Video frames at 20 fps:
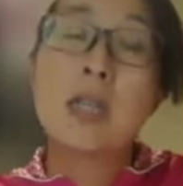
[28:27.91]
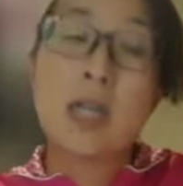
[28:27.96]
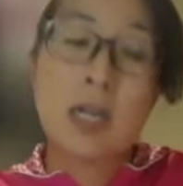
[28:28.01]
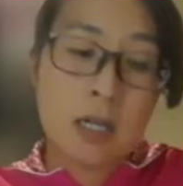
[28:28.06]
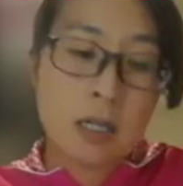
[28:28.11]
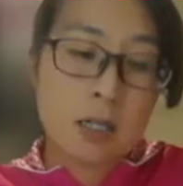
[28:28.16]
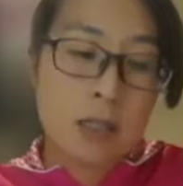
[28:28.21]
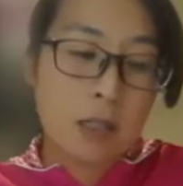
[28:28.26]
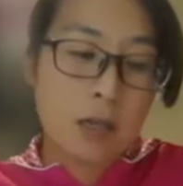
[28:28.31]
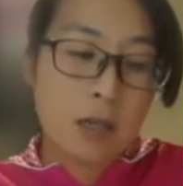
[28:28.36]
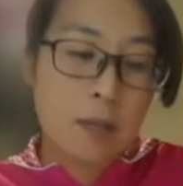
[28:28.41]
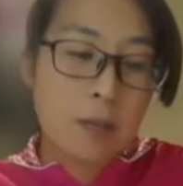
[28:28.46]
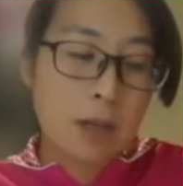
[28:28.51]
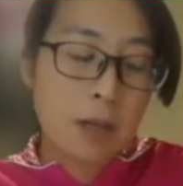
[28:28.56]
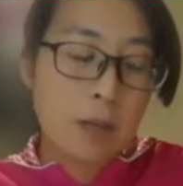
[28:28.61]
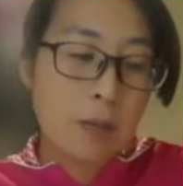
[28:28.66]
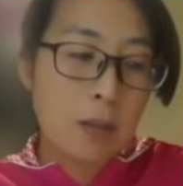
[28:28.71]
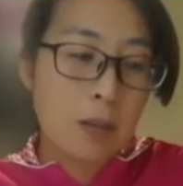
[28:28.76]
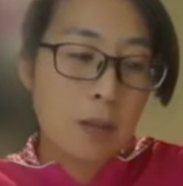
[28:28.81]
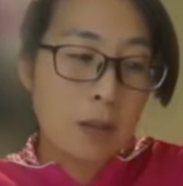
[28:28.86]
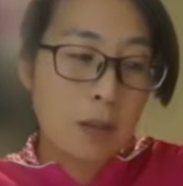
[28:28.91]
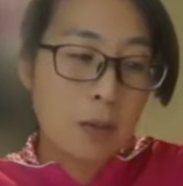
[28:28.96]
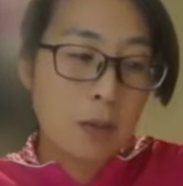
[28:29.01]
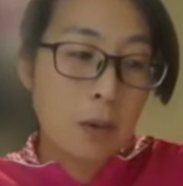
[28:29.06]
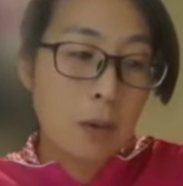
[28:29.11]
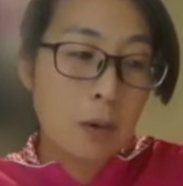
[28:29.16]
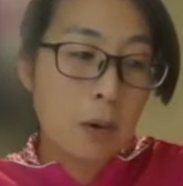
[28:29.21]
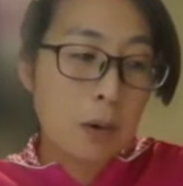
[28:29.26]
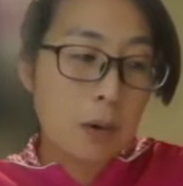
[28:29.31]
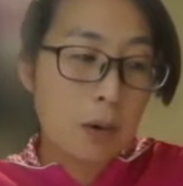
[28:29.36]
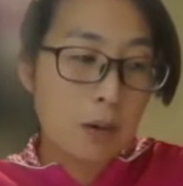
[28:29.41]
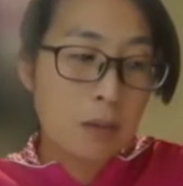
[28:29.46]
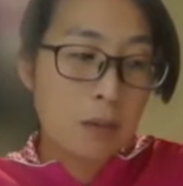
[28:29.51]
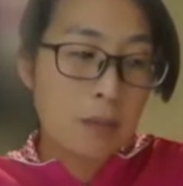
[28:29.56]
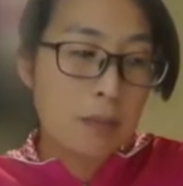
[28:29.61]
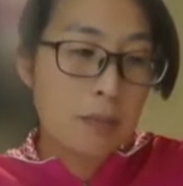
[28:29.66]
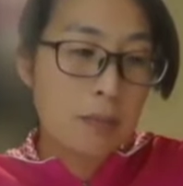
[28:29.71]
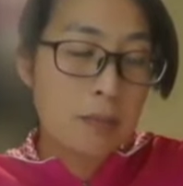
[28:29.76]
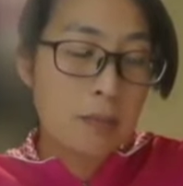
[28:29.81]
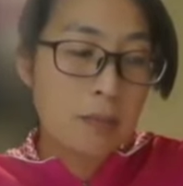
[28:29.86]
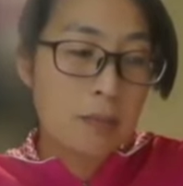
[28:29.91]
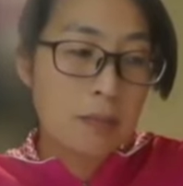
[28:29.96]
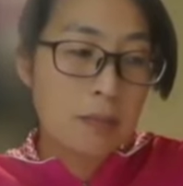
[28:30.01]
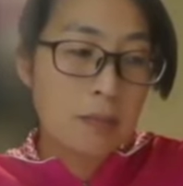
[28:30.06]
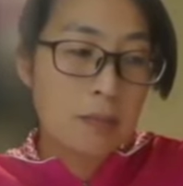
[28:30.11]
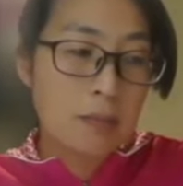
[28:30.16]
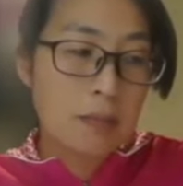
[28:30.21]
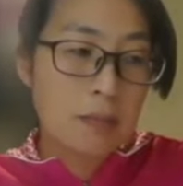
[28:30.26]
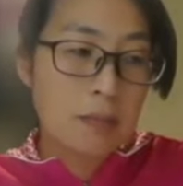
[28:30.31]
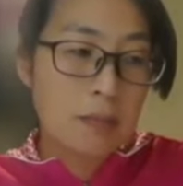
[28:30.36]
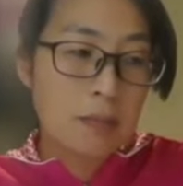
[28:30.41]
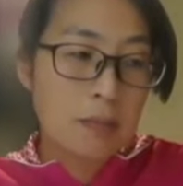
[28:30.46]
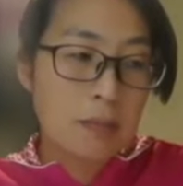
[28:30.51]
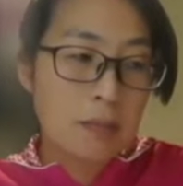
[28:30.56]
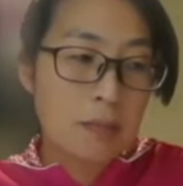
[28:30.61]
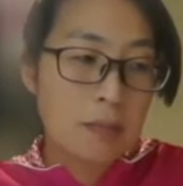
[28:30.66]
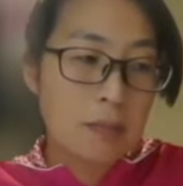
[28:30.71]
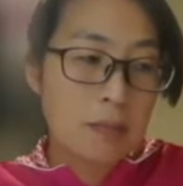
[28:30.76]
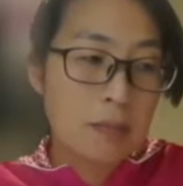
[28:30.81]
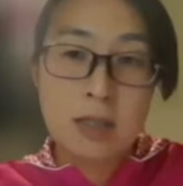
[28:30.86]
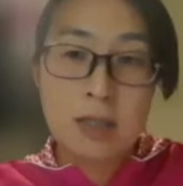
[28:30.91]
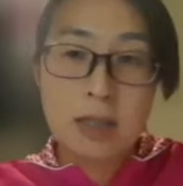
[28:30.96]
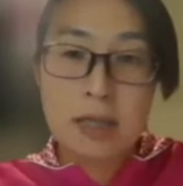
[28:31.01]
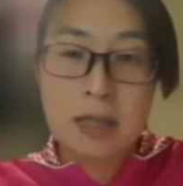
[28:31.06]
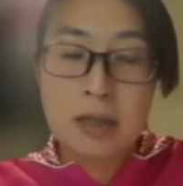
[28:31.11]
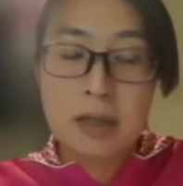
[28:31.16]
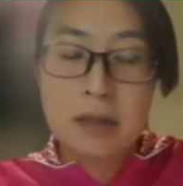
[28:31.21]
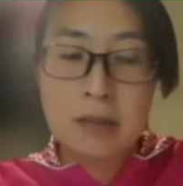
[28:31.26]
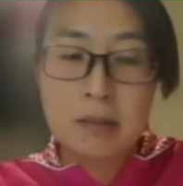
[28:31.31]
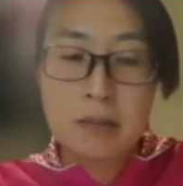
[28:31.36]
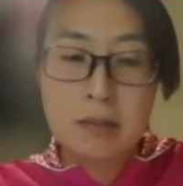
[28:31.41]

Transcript: and the baby was born basically like